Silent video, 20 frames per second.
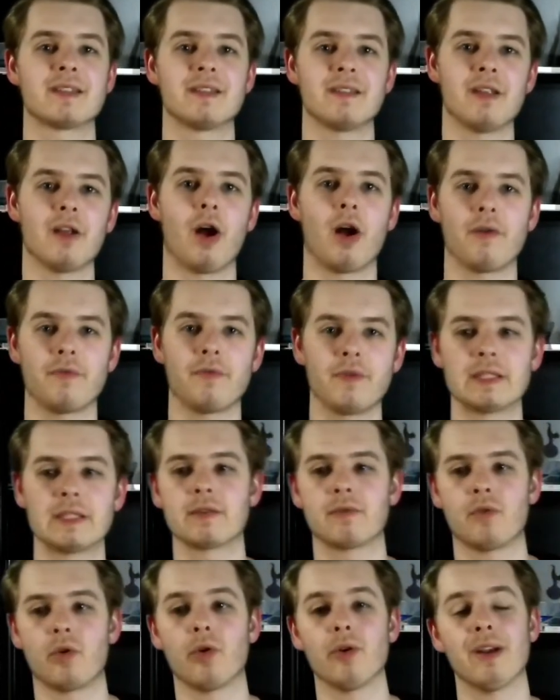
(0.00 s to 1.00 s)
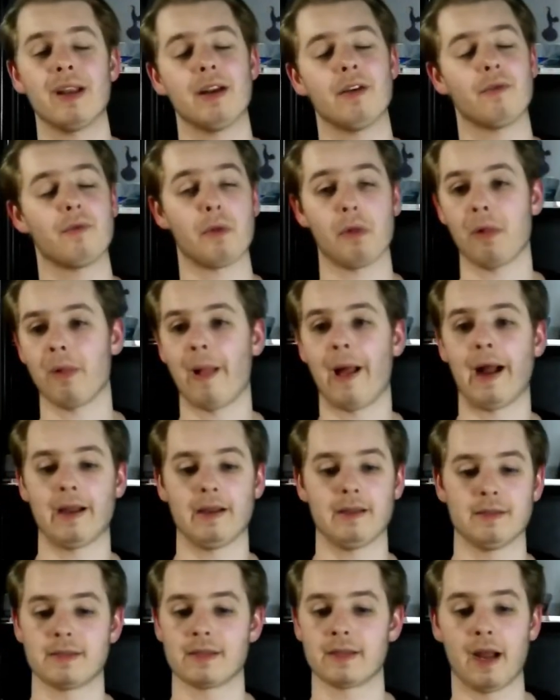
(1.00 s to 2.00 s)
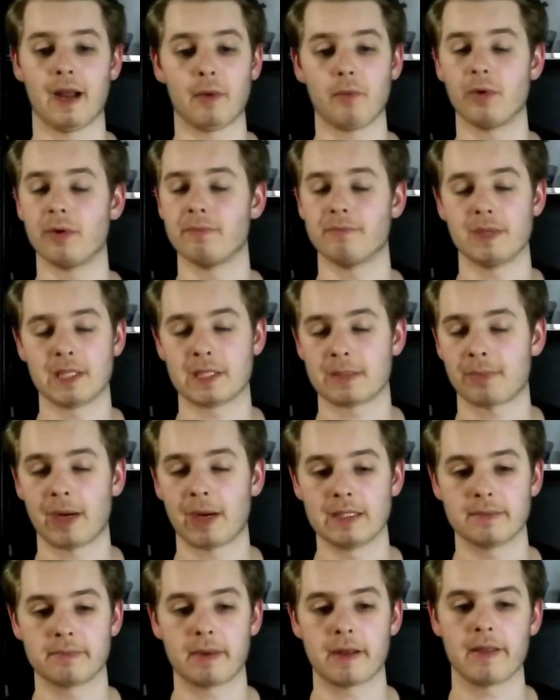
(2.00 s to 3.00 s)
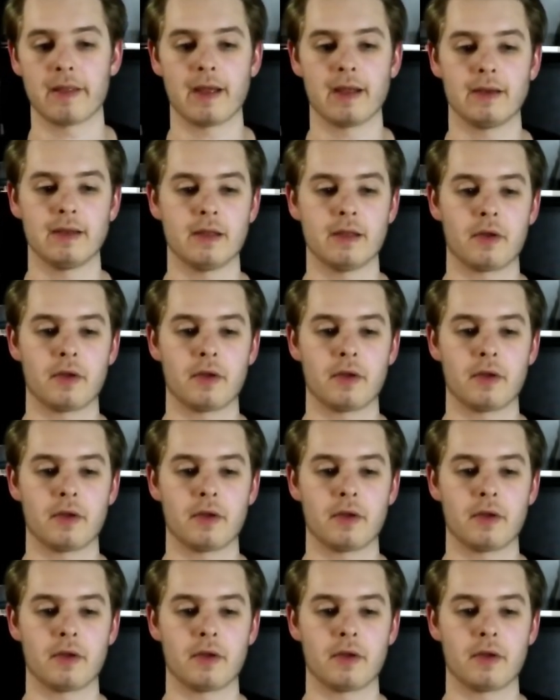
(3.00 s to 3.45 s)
the offensive coordinator for the Lions, and I wouldn't be surprised by that either.